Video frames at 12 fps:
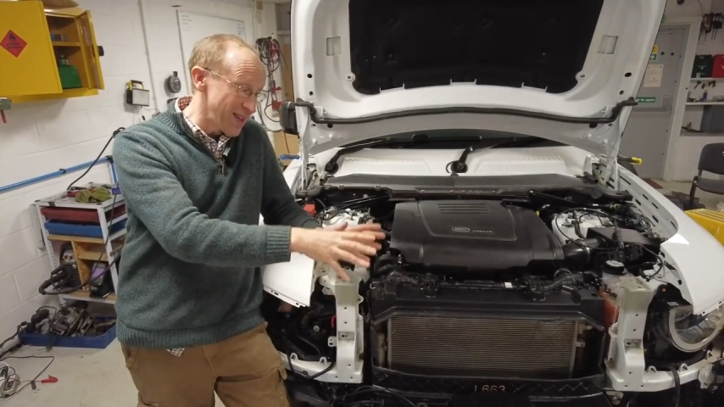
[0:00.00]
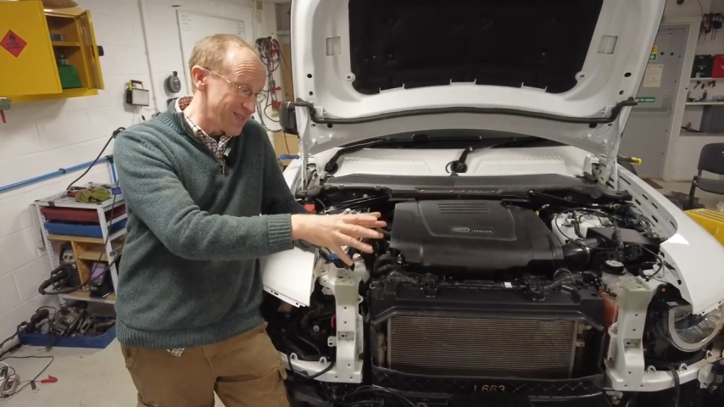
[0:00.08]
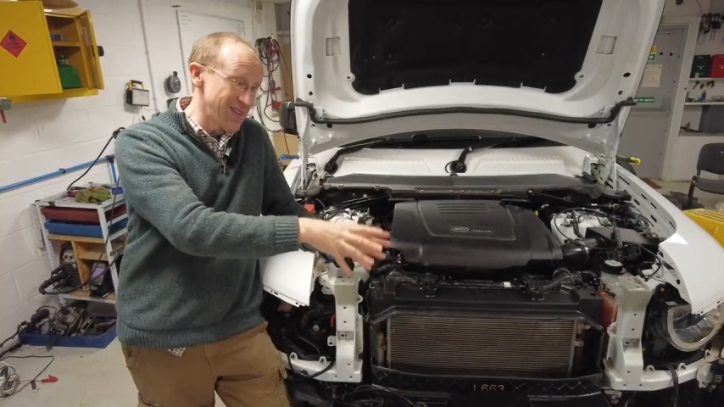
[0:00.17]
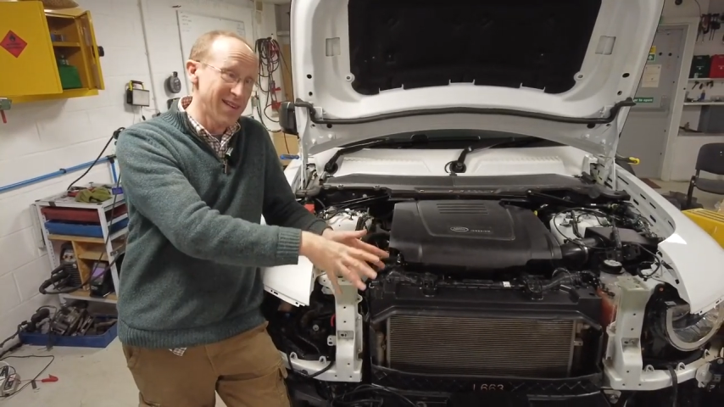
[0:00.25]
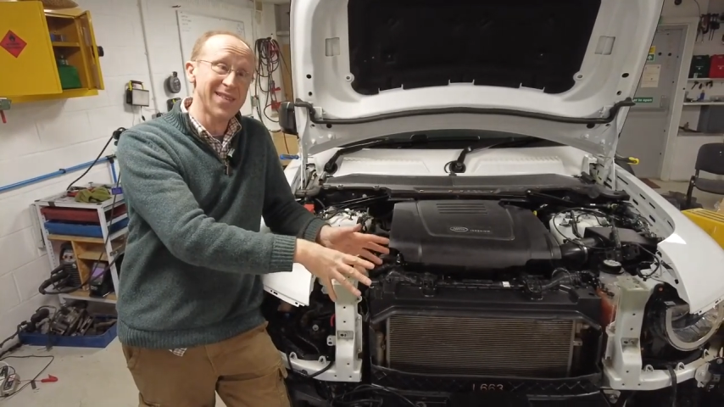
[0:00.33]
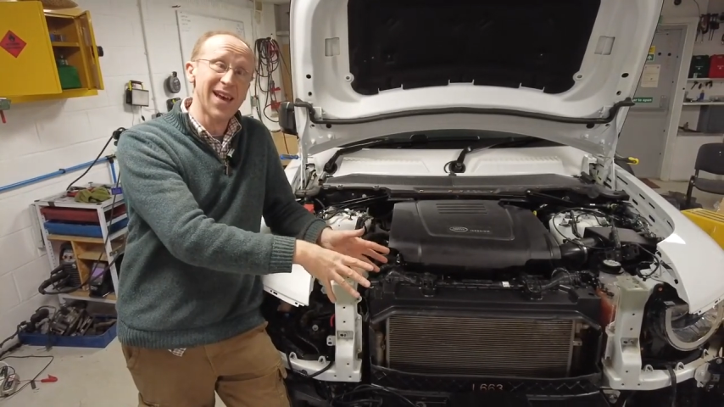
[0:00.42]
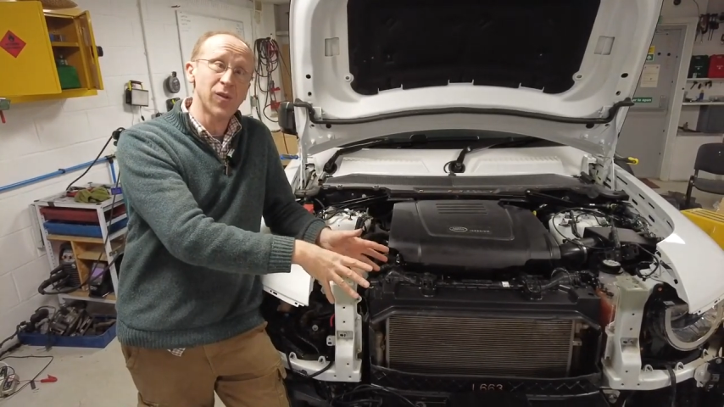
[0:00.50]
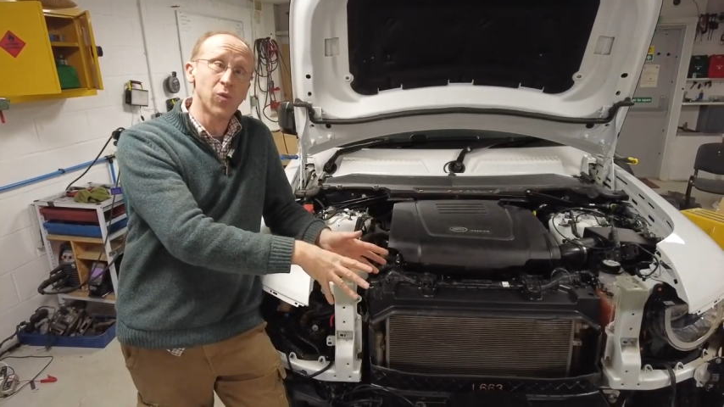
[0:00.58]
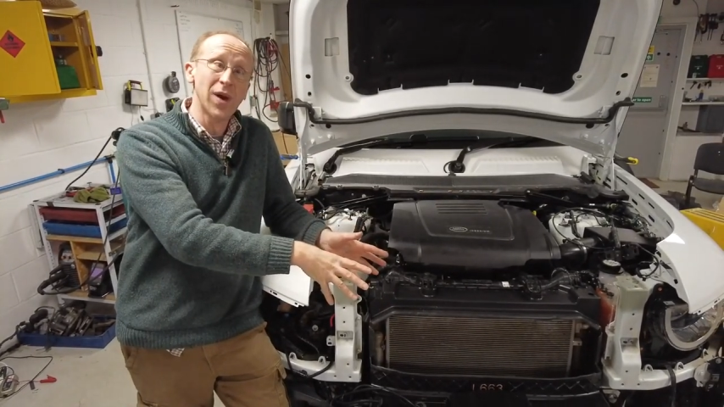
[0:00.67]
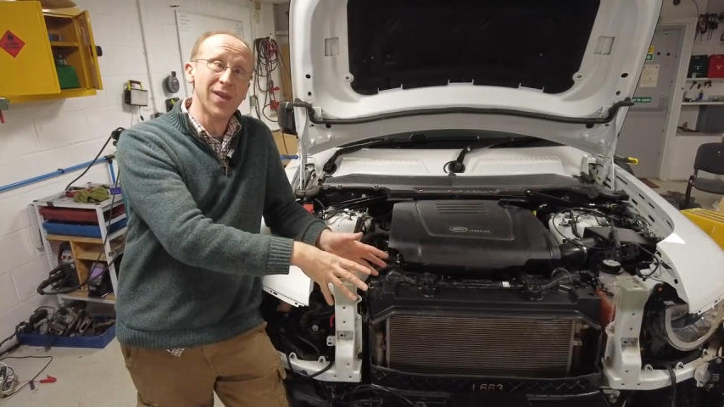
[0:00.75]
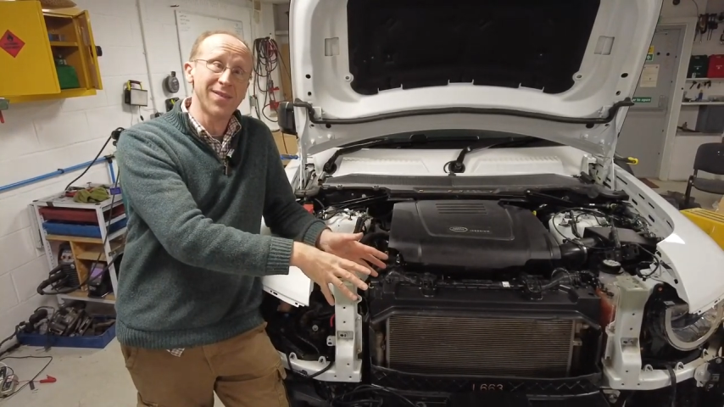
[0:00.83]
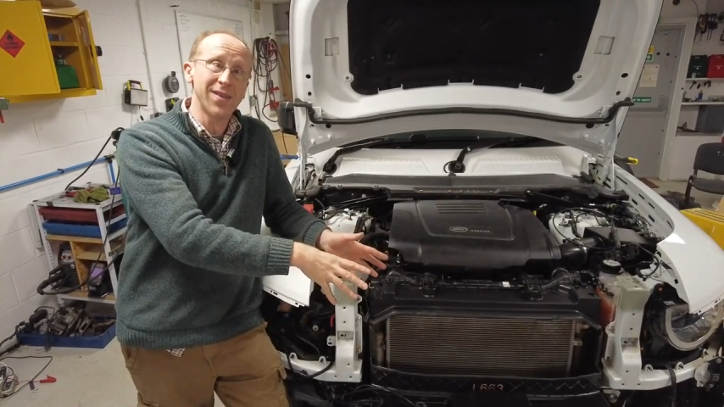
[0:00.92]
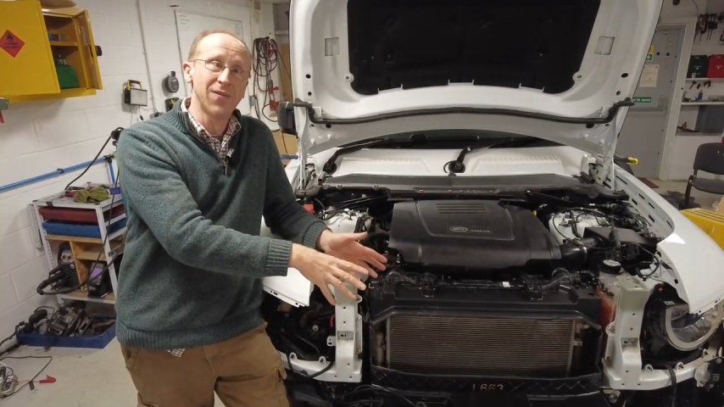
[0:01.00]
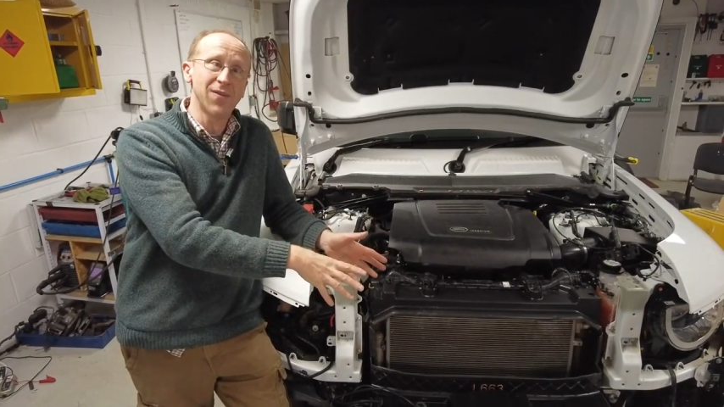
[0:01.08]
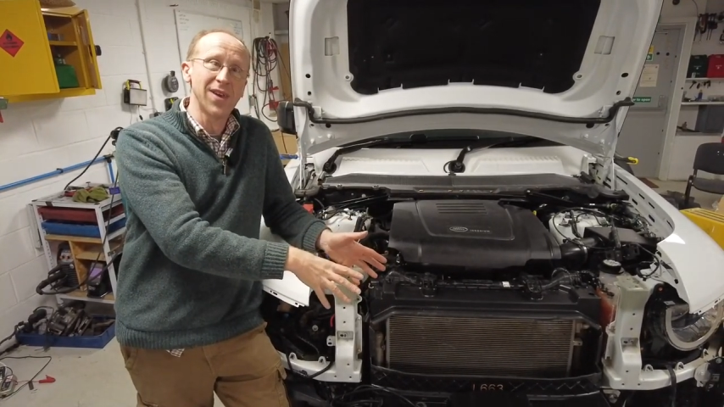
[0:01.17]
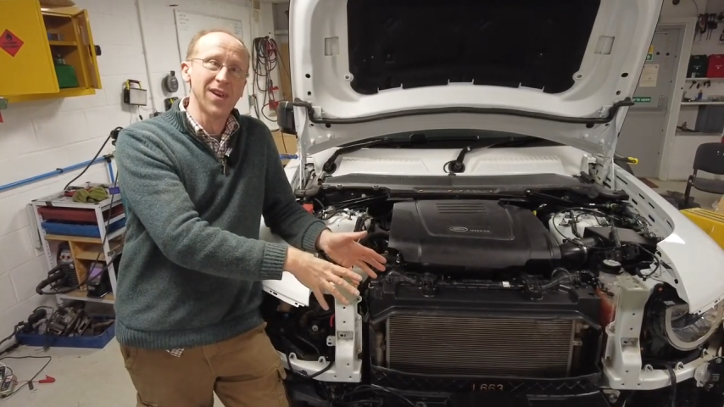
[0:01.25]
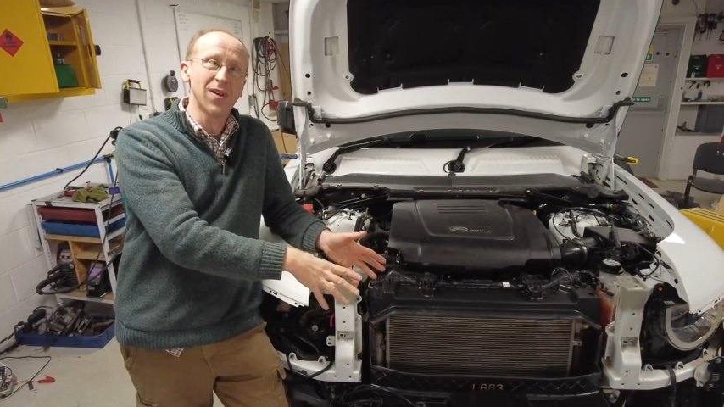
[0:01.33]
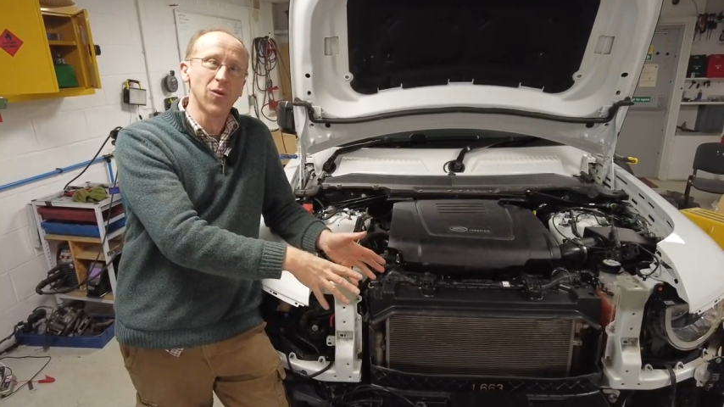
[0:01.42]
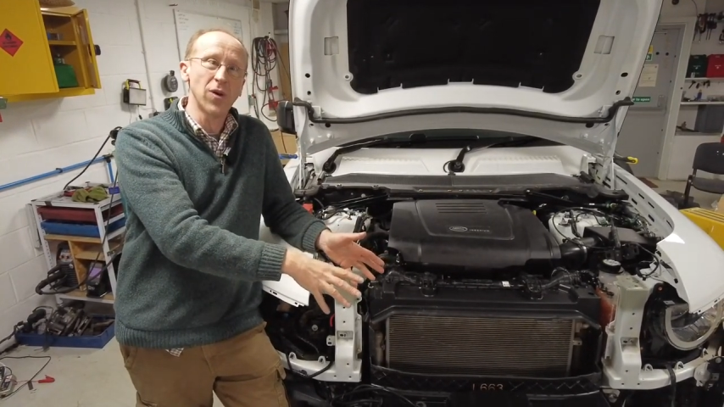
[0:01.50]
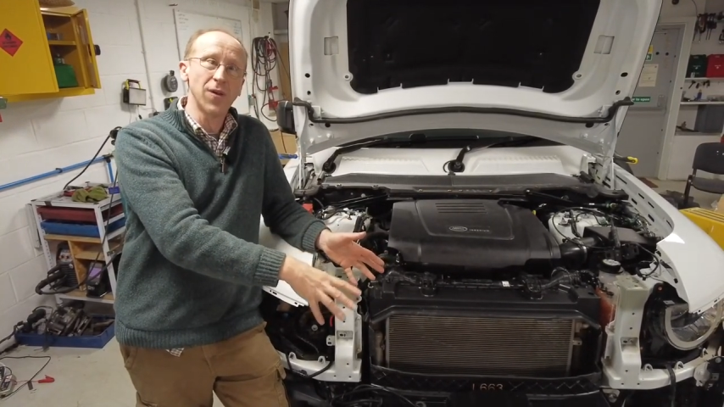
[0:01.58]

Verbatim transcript: It does add weight to your vehicle.